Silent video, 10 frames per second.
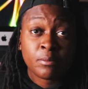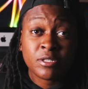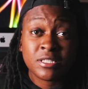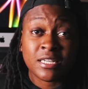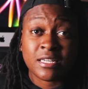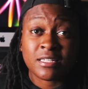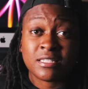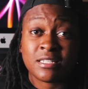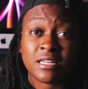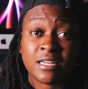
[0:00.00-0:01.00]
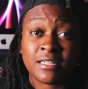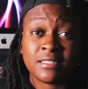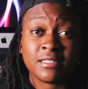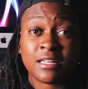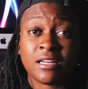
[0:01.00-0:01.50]
Number 6
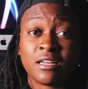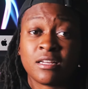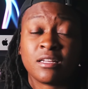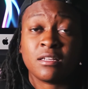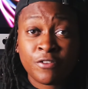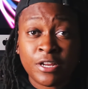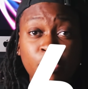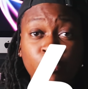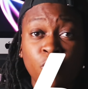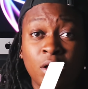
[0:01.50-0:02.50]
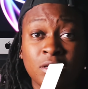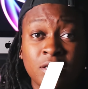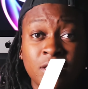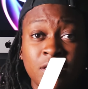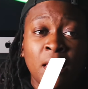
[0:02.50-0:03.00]
is the video
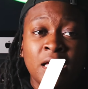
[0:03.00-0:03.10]
quality.